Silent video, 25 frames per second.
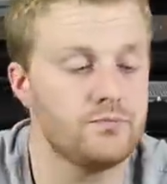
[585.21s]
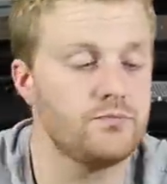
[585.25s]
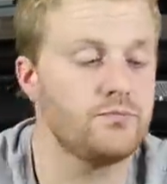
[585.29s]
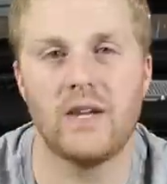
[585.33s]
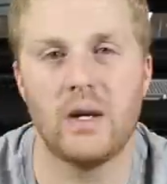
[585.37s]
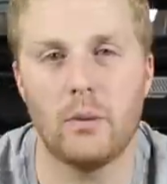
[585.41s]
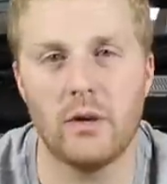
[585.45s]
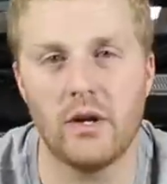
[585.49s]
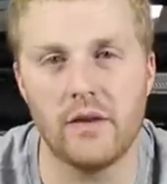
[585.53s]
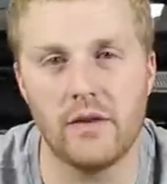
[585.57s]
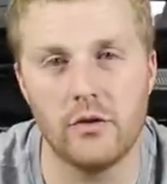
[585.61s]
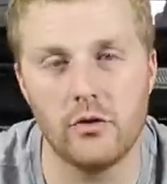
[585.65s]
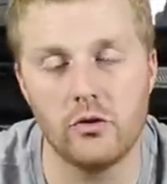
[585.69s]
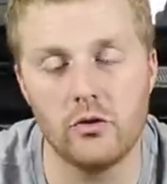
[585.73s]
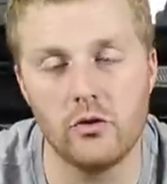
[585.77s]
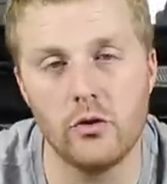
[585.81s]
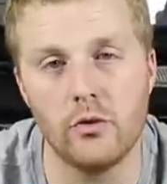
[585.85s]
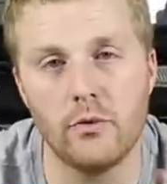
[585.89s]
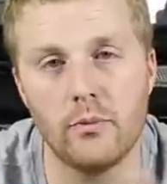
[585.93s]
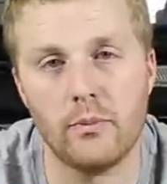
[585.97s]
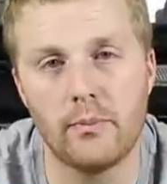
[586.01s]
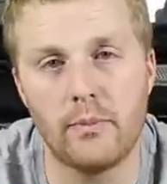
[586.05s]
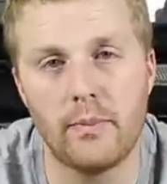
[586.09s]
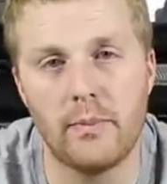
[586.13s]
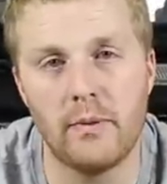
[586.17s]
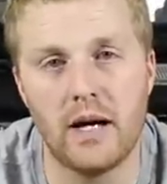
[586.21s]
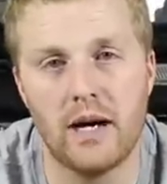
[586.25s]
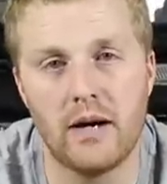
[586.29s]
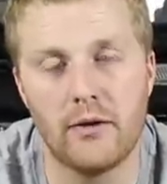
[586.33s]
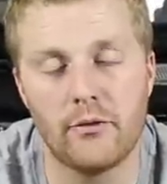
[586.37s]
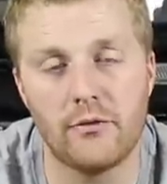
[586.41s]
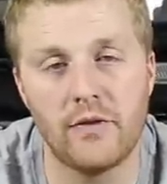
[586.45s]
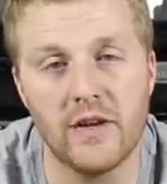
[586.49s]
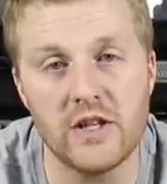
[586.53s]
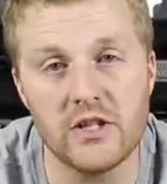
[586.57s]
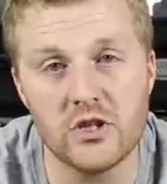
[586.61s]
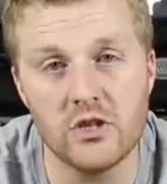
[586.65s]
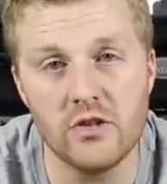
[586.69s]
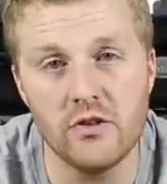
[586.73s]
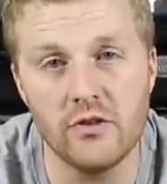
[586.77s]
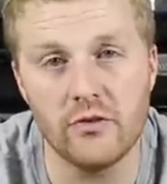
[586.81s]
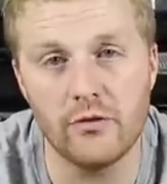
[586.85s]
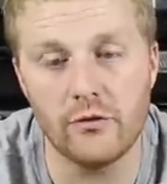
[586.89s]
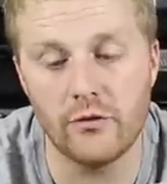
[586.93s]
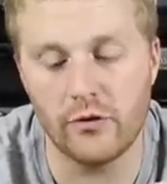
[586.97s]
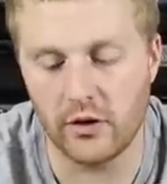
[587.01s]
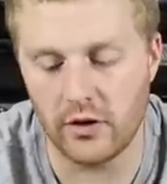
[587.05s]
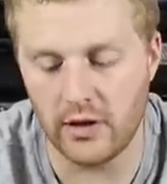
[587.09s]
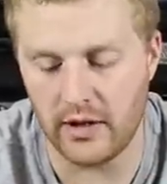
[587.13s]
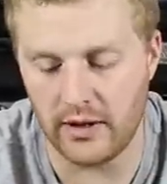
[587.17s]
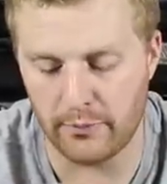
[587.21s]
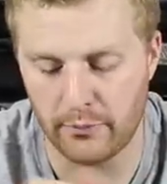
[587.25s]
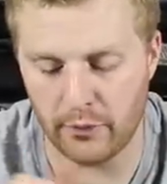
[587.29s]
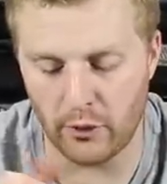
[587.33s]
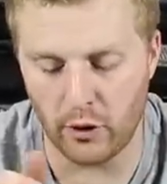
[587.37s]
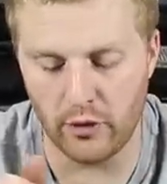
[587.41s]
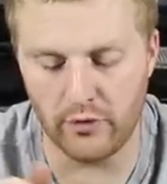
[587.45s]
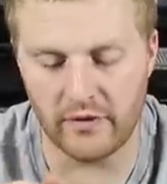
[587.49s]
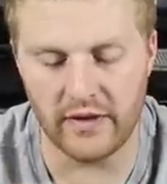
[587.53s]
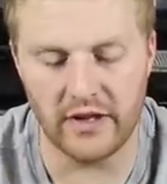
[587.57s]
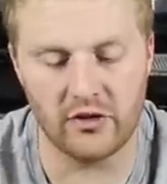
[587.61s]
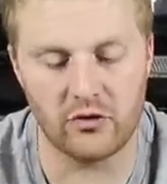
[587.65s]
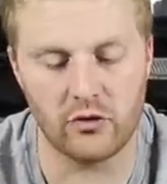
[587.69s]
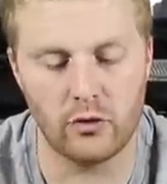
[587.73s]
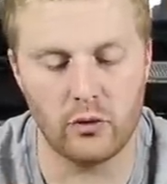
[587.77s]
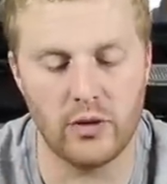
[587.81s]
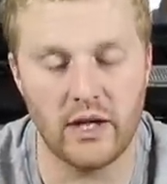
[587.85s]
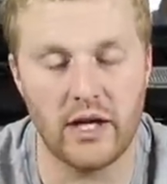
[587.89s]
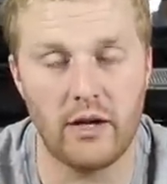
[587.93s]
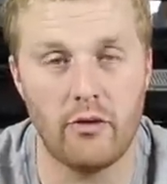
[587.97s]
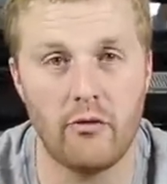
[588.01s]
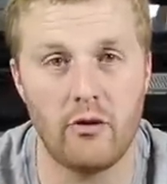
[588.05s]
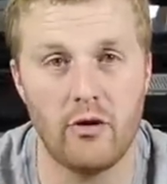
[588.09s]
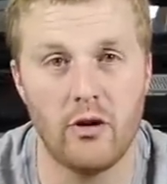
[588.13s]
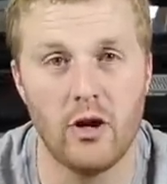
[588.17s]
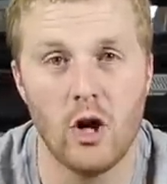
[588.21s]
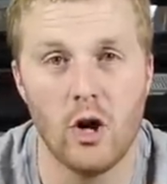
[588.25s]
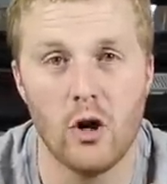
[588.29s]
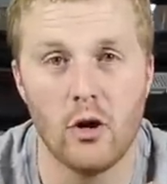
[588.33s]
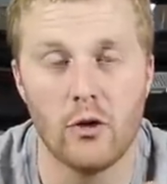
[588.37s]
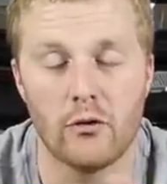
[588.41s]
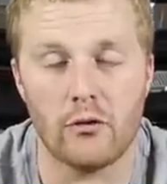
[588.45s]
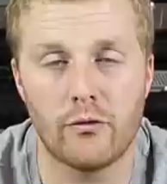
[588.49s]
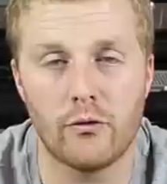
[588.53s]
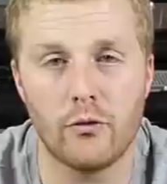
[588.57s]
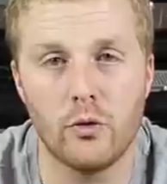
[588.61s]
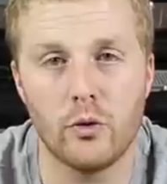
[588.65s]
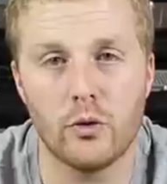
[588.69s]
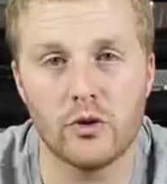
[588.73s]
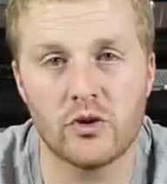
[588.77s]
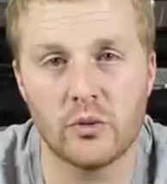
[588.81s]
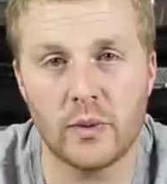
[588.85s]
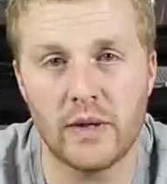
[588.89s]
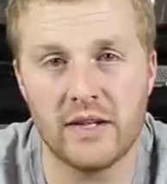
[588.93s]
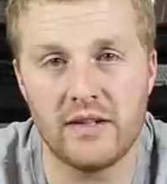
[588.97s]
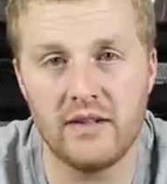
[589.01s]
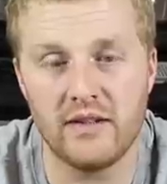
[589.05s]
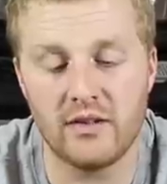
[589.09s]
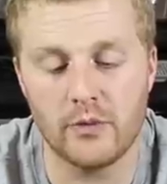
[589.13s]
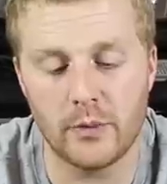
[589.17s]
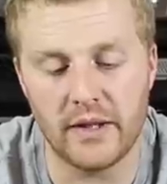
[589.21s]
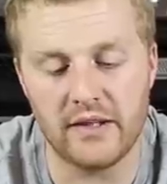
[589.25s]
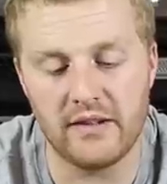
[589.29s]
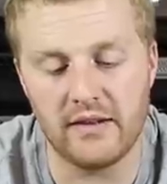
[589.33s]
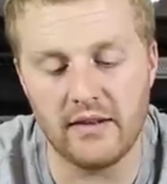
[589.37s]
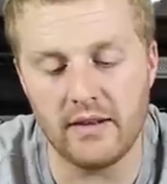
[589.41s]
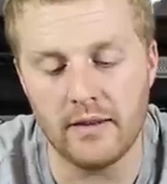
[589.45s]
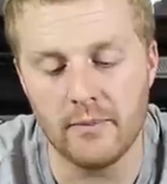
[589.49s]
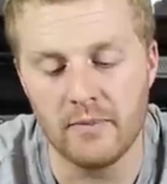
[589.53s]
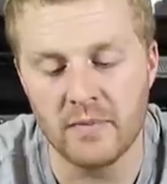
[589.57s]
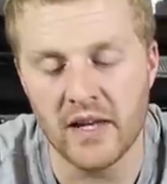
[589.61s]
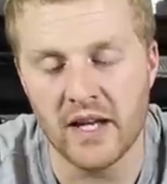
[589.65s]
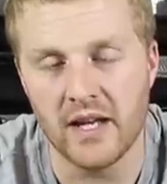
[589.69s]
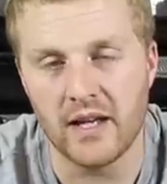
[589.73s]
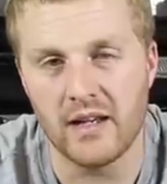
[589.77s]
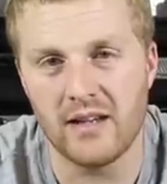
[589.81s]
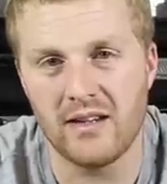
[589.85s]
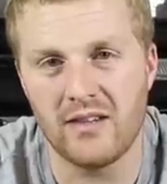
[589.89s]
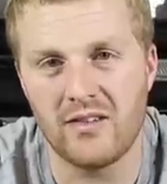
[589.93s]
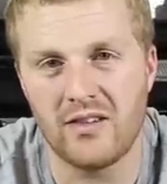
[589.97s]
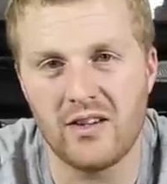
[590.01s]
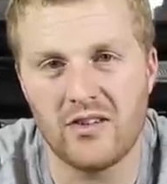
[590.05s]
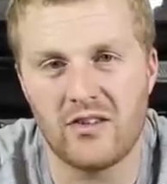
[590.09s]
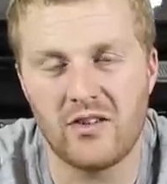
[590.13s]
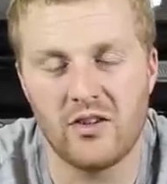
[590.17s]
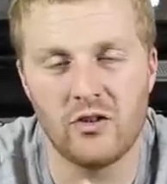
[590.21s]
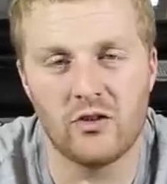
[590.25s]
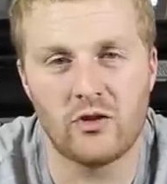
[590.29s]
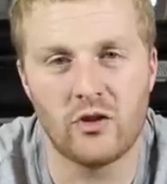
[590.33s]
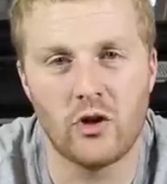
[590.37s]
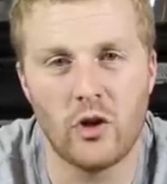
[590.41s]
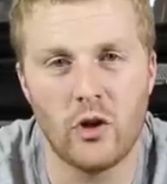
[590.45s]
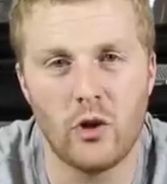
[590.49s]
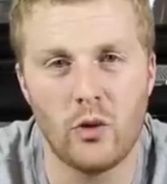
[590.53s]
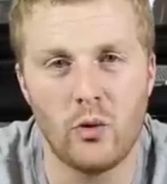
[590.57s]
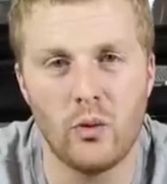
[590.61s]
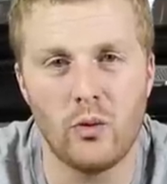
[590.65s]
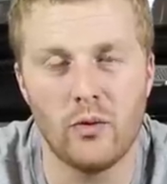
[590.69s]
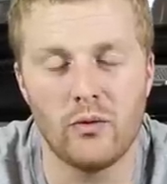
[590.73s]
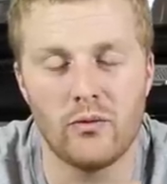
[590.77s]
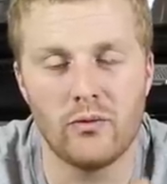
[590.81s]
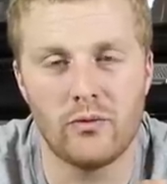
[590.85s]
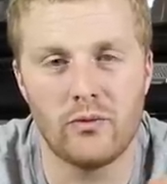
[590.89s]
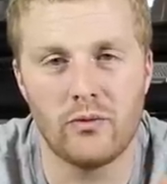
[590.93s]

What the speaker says: Now, one of the new features for the Provent 200 for 2020 is its internal